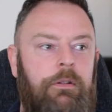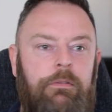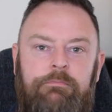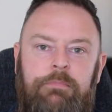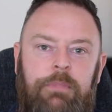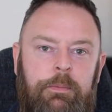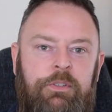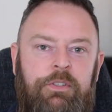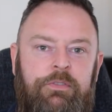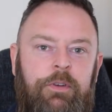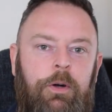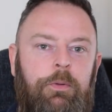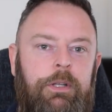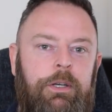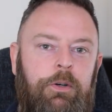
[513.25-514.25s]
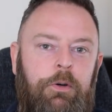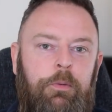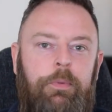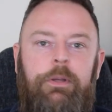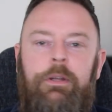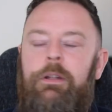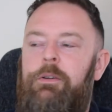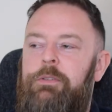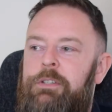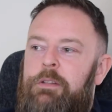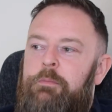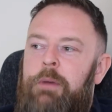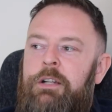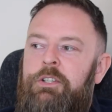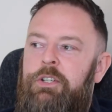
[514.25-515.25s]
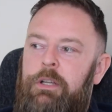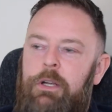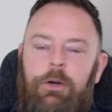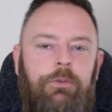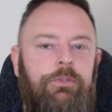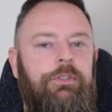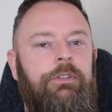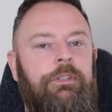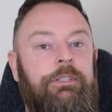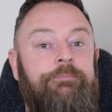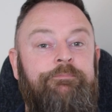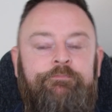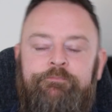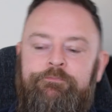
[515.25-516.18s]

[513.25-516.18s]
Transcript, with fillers: I'll, let me just fold it up, you know. So the magic goes, doesn't it?